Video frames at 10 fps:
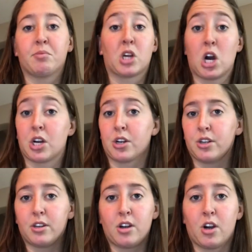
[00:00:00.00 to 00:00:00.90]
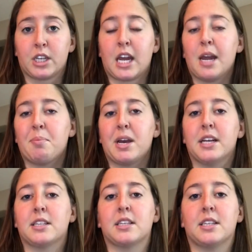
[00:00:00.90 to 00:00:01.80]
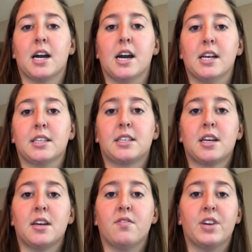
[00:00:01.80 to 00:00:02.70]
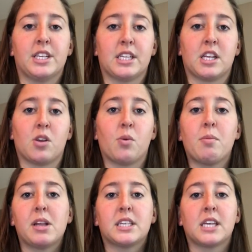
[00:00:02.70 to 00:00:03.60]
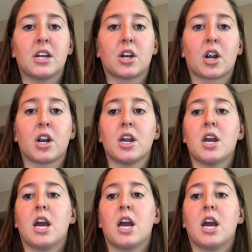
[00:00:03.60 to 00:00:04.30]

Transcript: Goddard on campus does visits in the Women's Center,